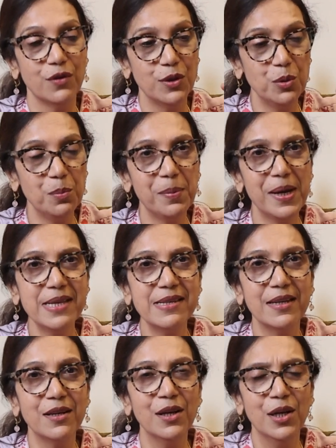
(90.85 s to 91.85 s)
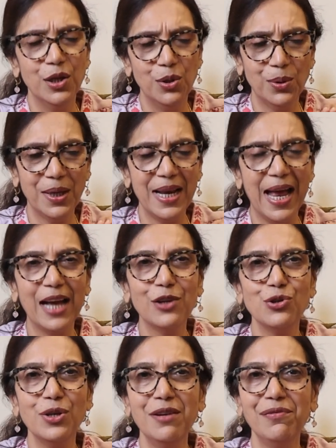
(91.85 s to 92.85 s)
When you press it, you can
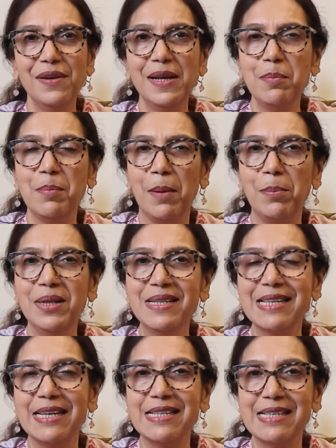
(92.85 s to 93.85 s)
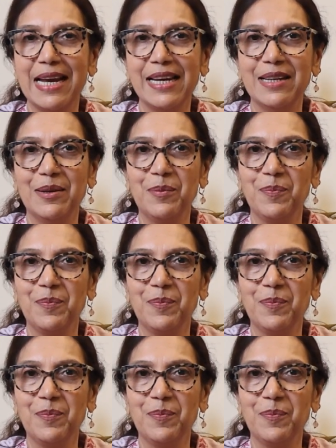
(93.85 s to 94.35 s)
actually feel bubbles inside.